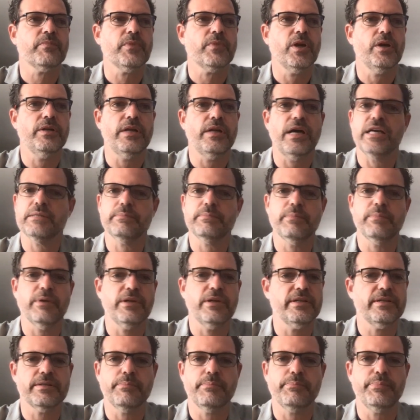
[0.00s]
nice, but
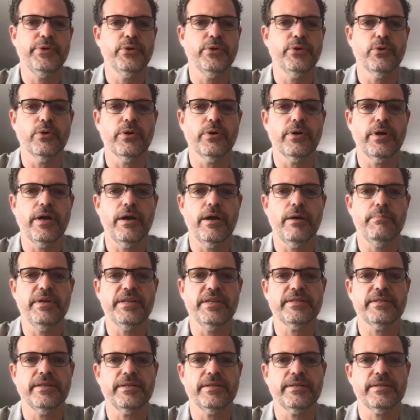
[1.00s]
it's a pure
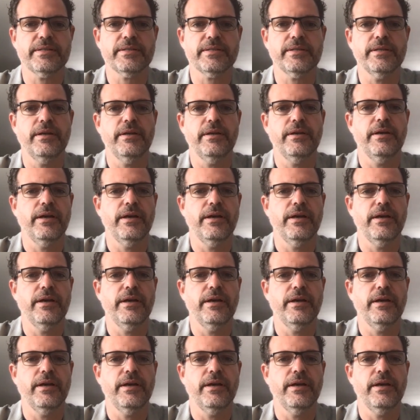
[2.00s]
business.